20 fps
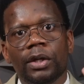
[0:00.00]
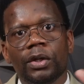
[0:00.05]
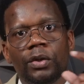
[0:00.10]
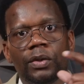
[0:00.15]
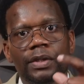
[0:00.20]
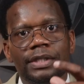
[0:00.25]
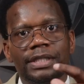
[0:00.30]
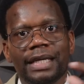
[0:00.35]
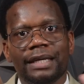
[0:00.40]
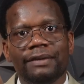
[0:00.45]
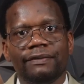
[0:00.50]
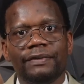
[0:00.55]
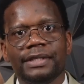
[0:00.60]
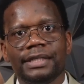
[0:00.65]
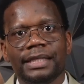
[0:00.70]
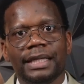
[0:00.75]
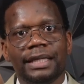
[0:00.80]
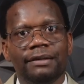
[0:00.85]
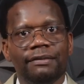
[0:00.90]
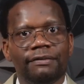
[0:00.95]
your
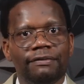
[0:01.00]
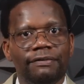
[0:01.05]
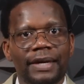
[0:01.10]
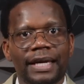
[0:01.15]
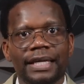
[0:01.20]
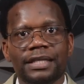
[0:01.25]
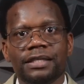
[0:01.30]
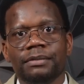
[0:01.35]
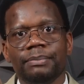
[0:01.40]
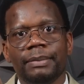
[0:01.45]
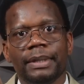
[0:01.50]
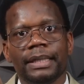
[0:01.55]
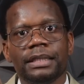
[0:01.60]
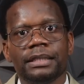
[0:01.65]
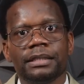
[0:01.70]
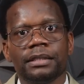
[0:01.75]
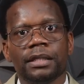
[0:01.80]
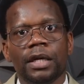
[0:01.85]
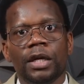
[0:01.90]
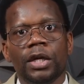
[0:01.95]
savings and
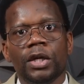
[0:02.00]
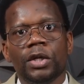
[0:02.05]
investments,